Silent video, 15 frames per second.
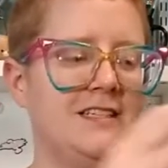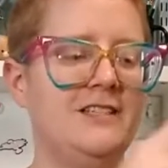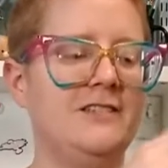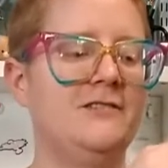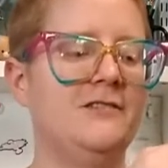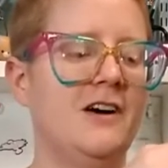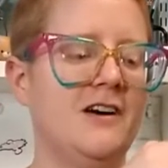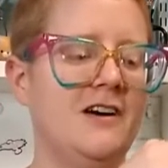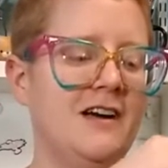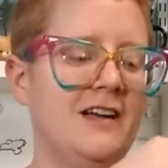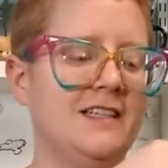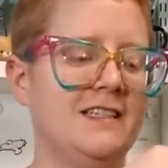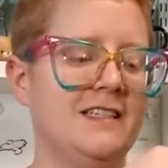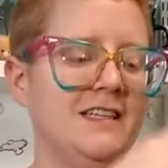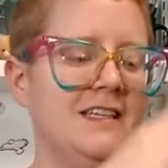do
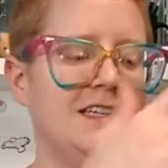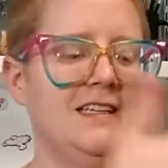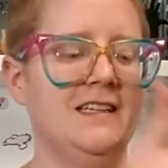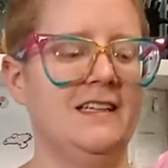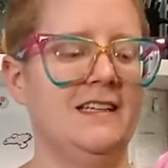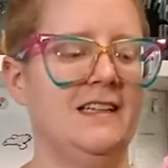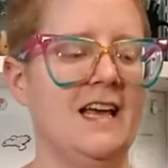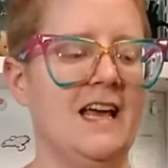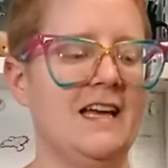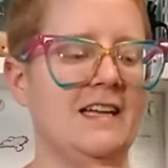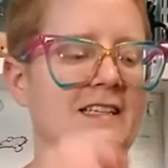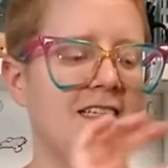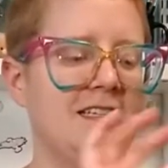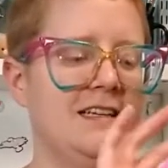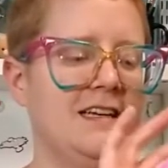not
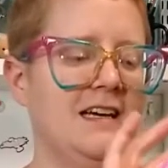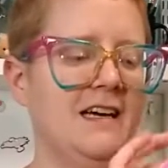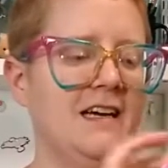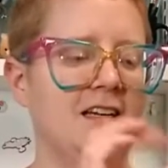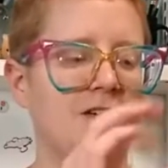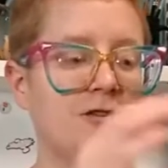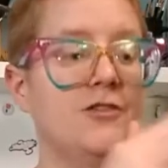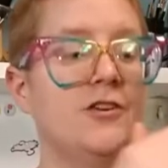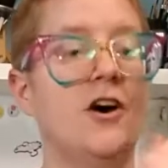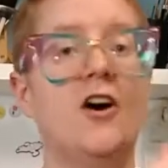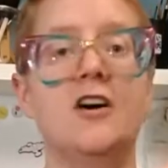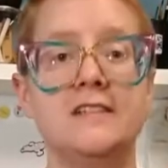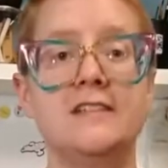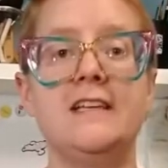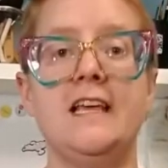let your
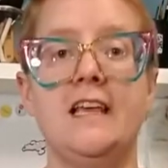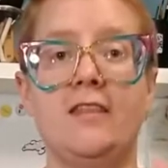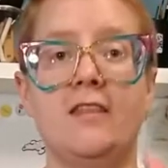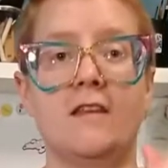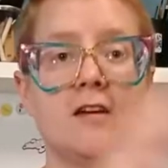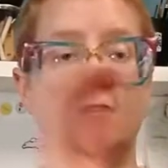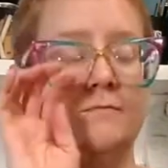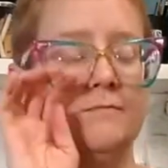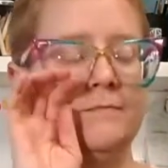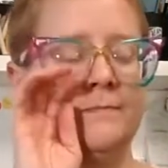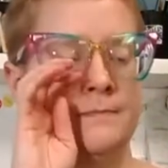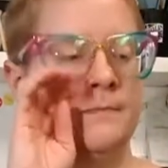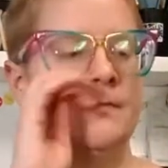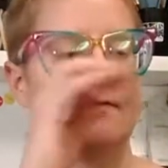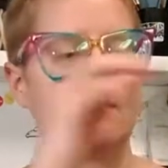dogs eat them.
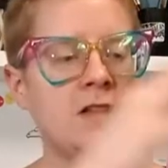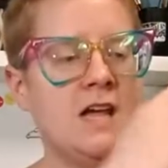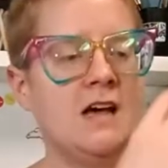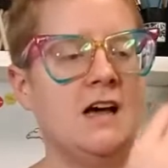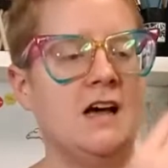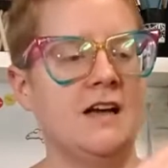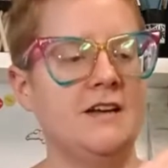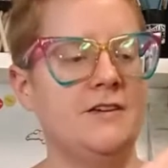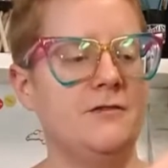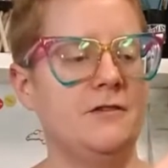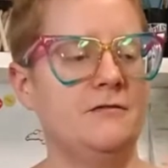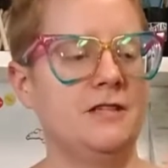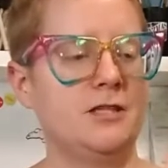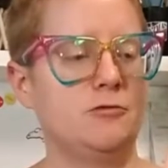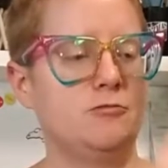I do
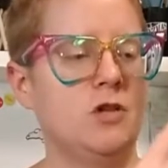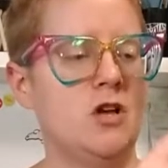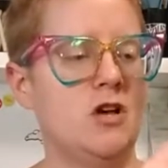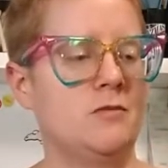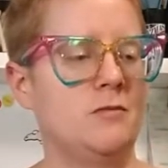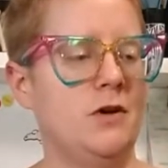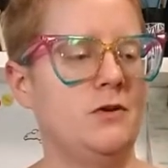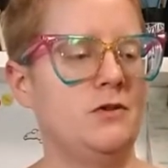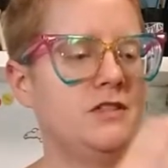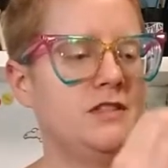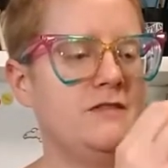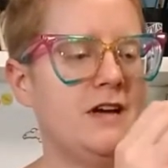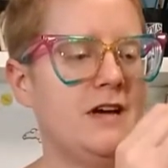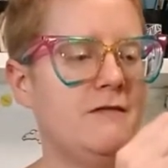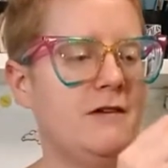have a little blog
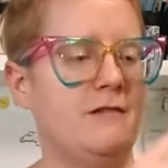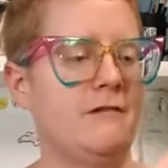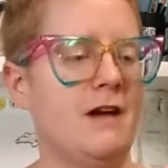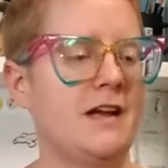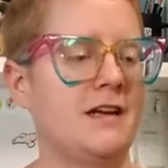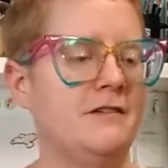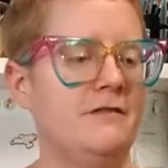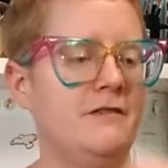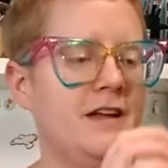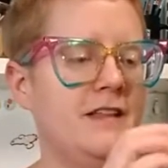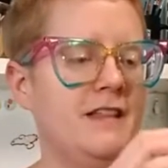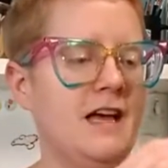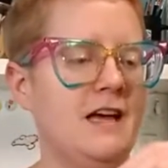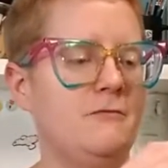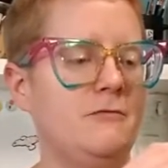post of how I
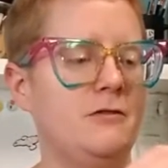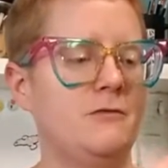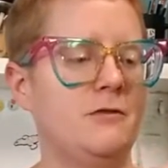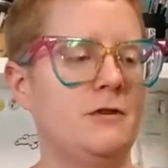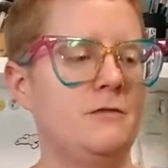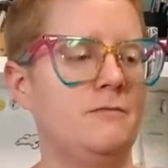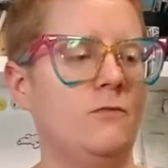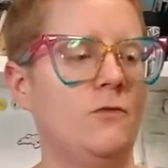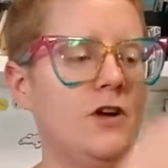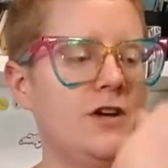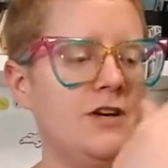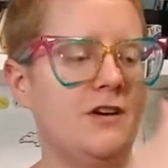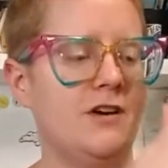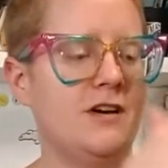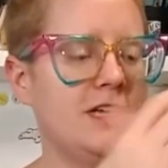rectified that when
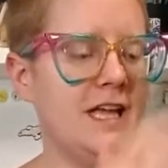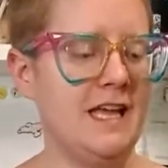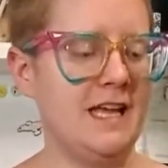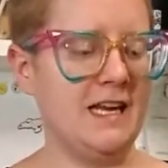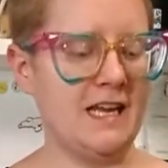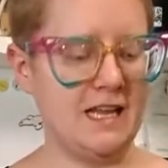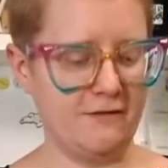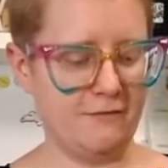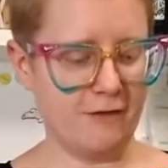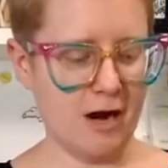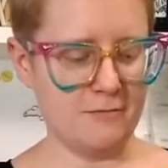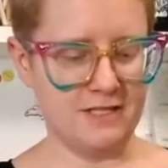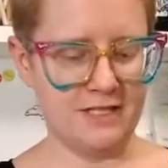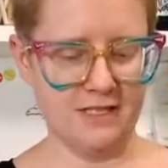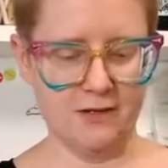one dog ate a
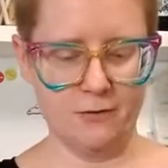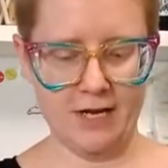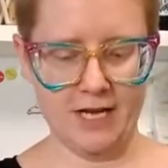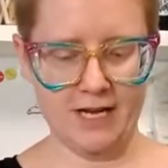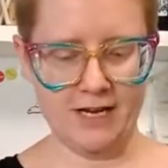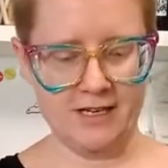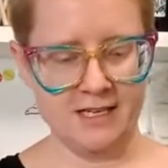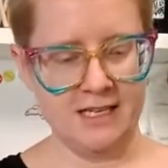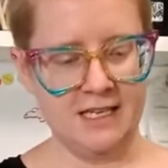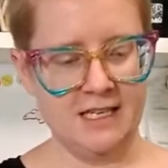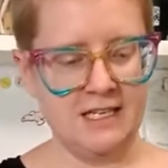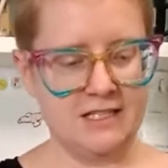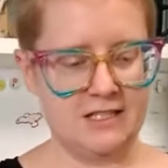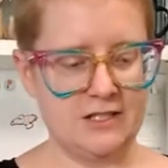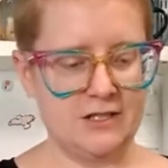Frapzilla wig,
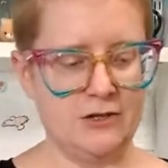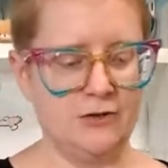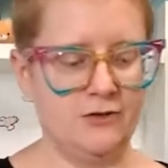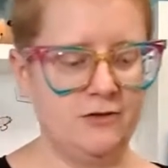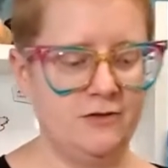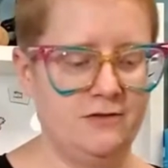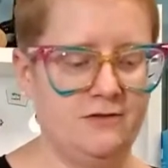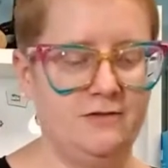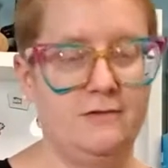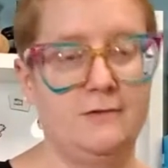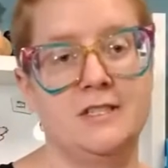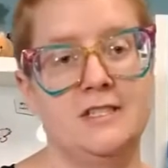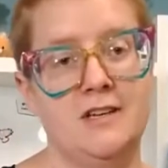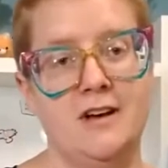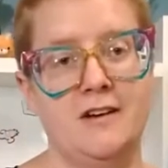so
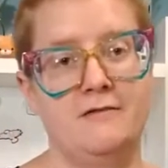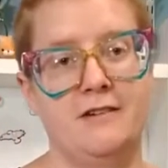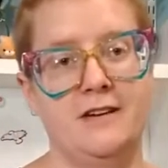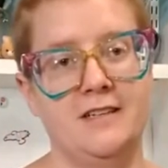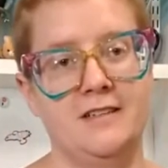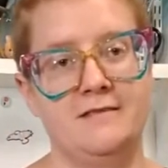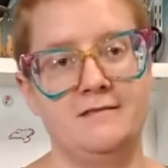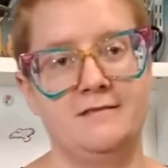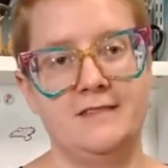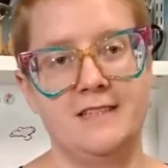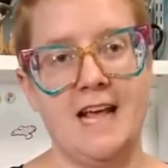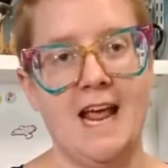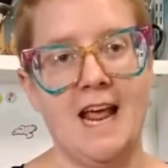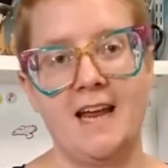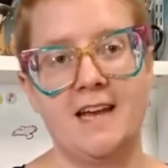it was not a fun
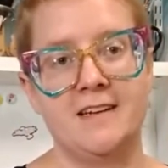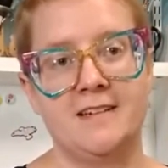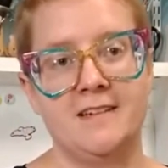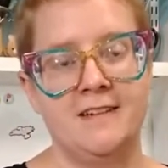day.